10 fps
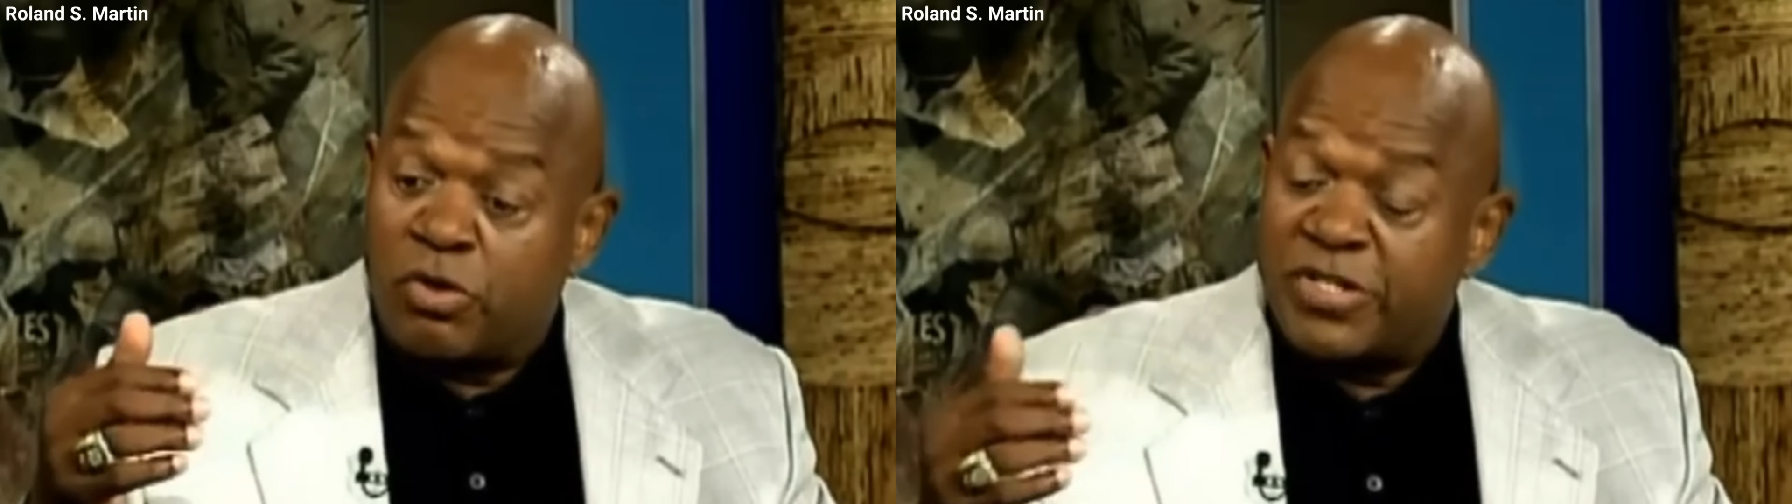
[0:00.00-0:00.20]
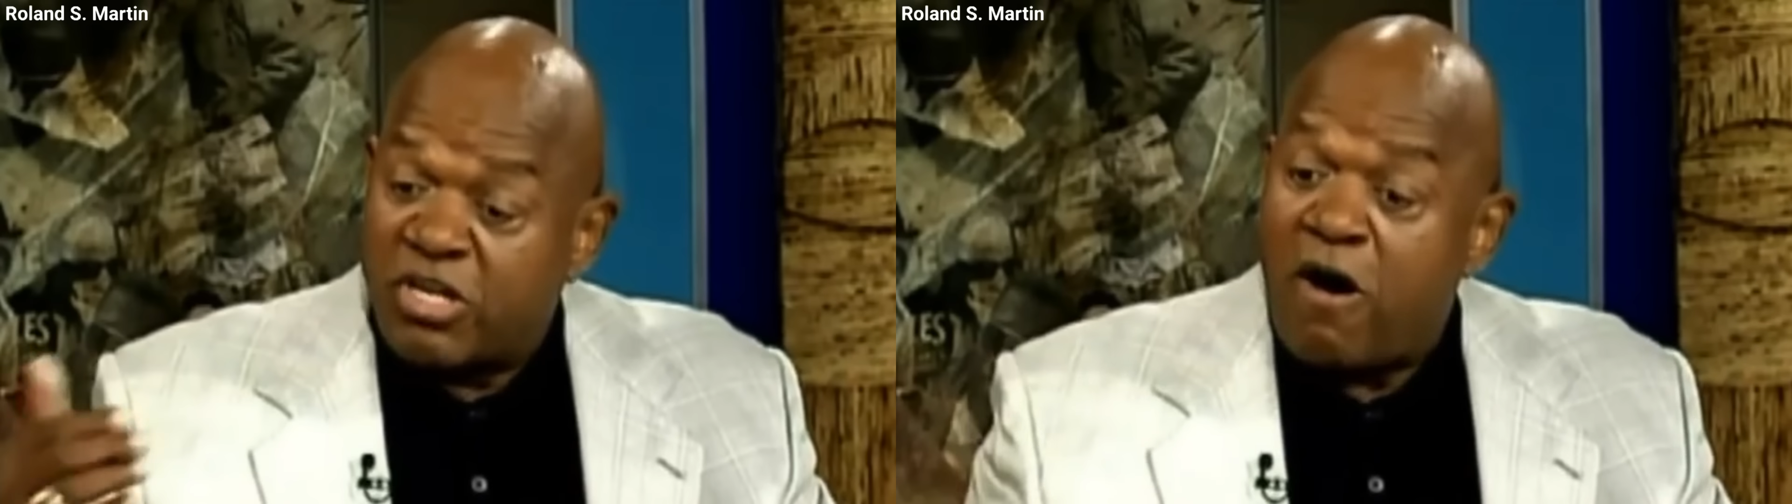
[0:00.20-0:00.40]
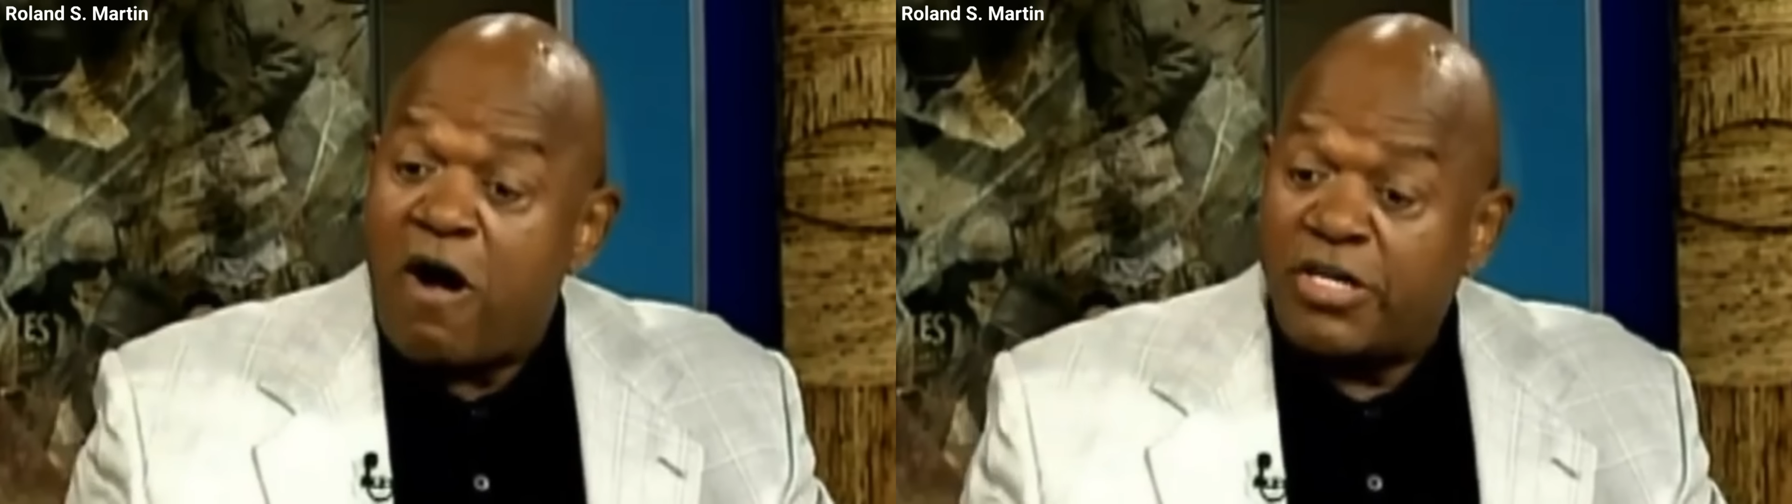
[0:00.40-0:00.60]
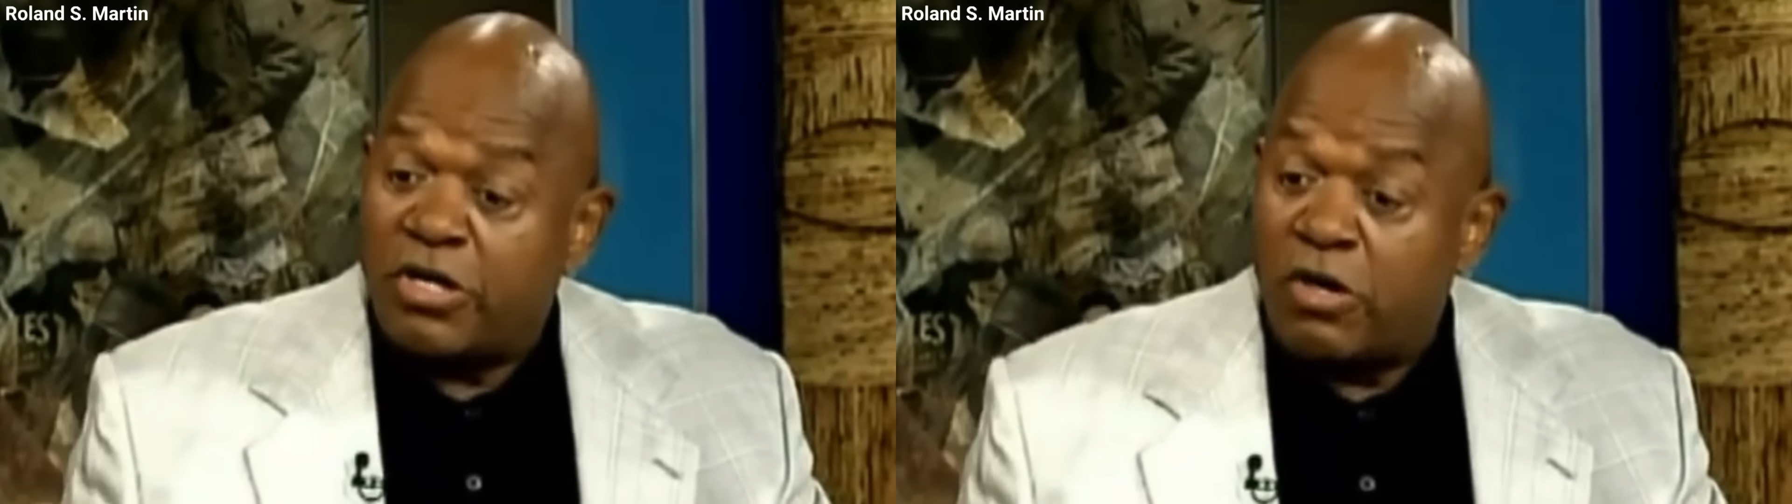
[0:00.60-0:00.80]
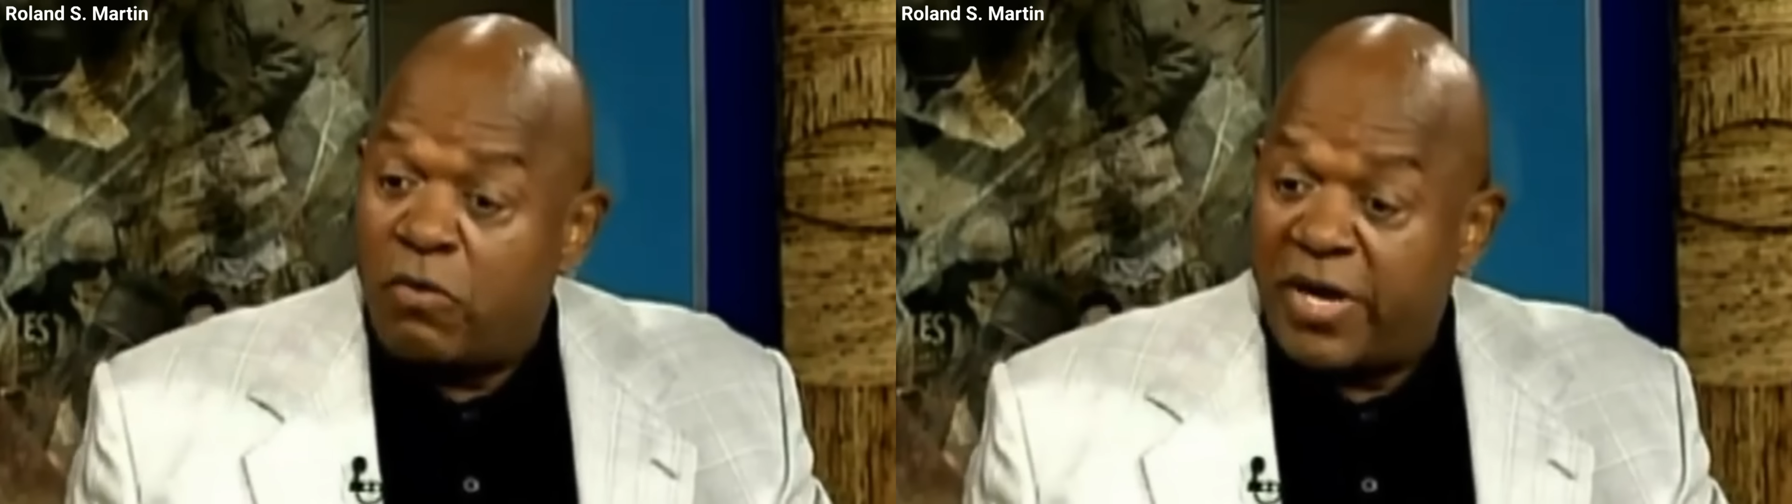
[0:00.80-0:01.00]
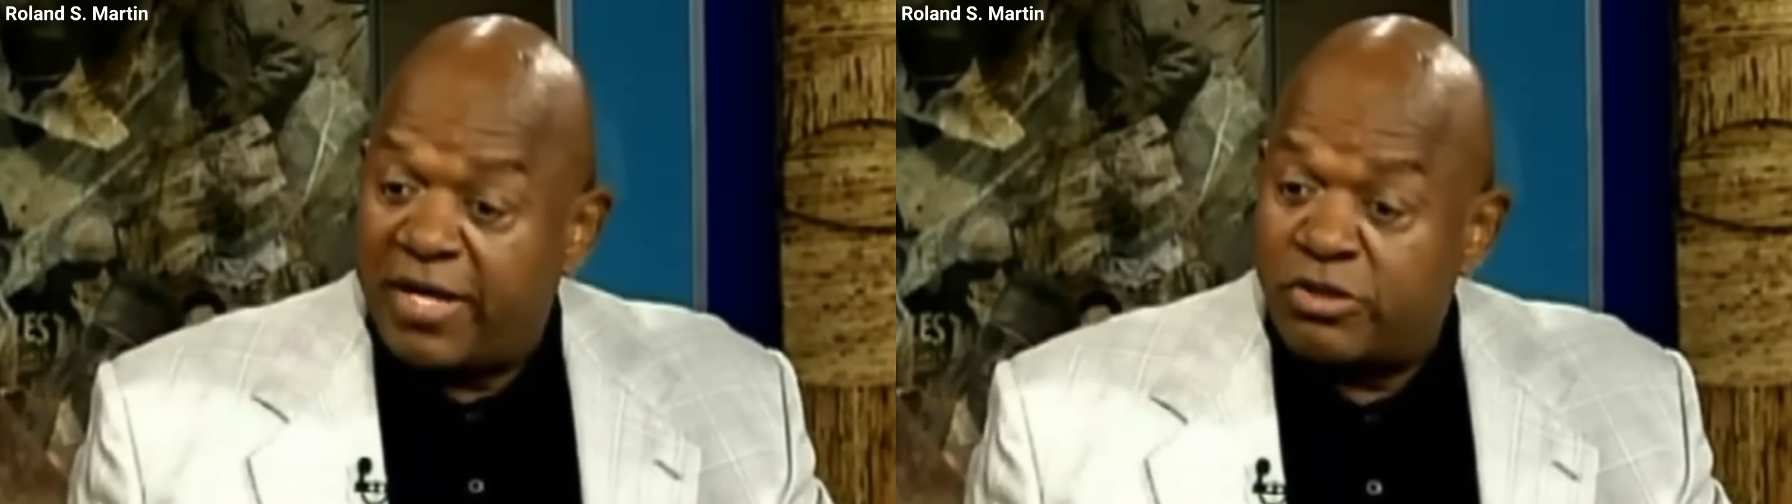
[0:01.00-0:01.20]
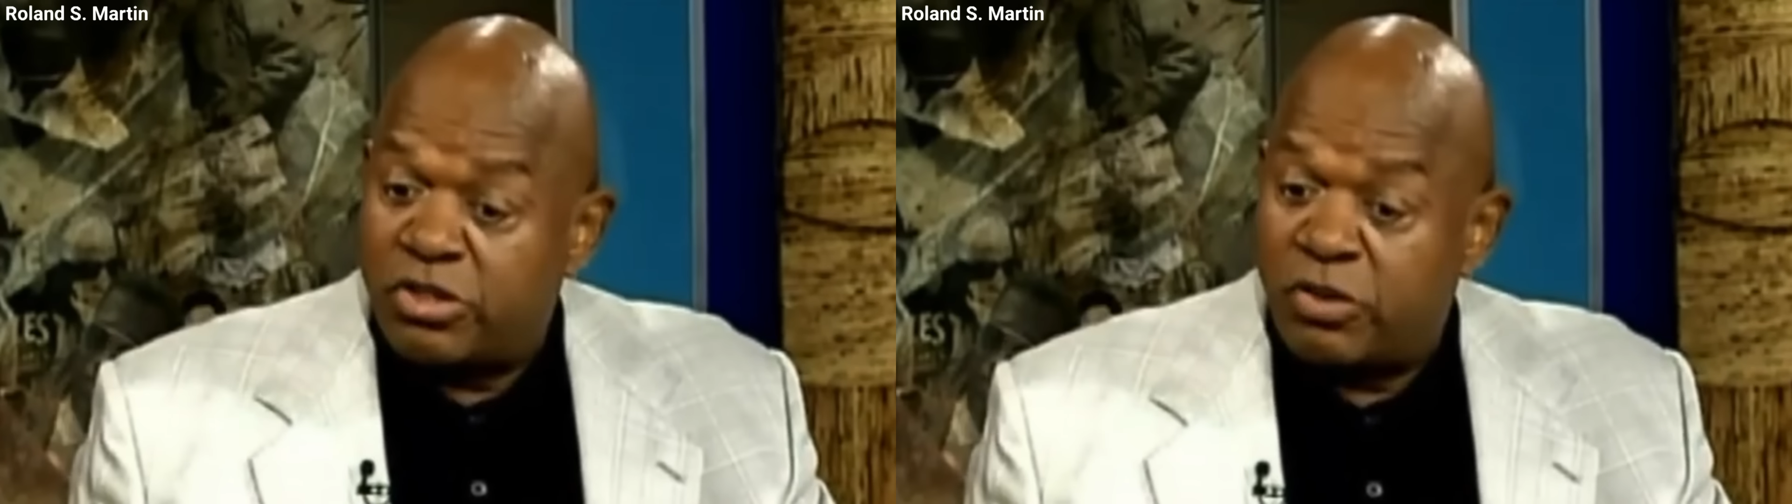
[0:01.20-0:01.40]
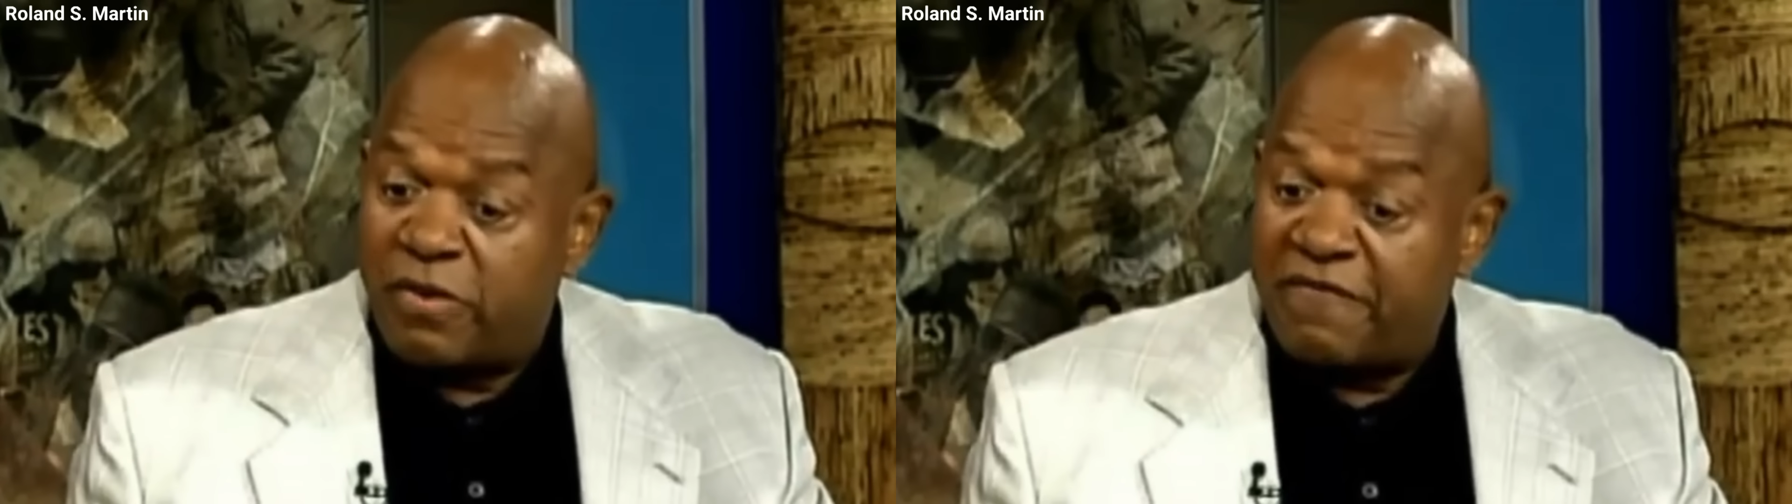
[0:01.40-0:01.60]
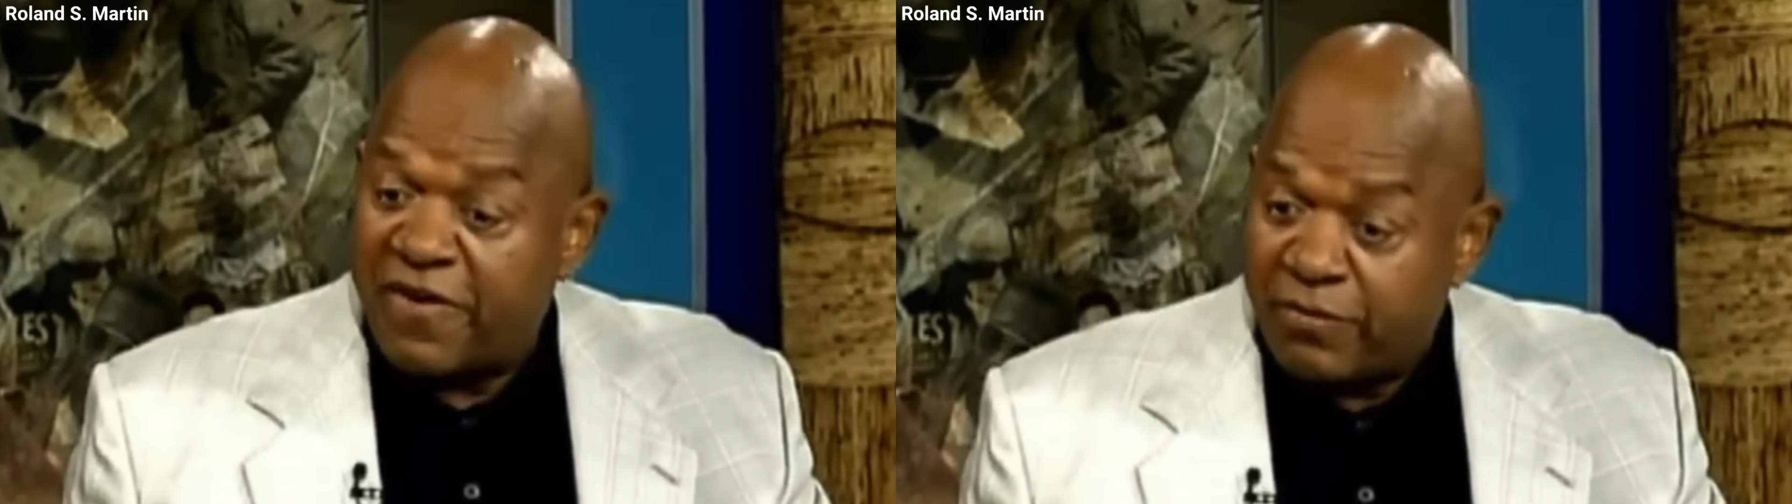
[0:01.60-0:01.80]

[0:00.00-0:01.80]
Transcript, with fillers: So it's hard to go into a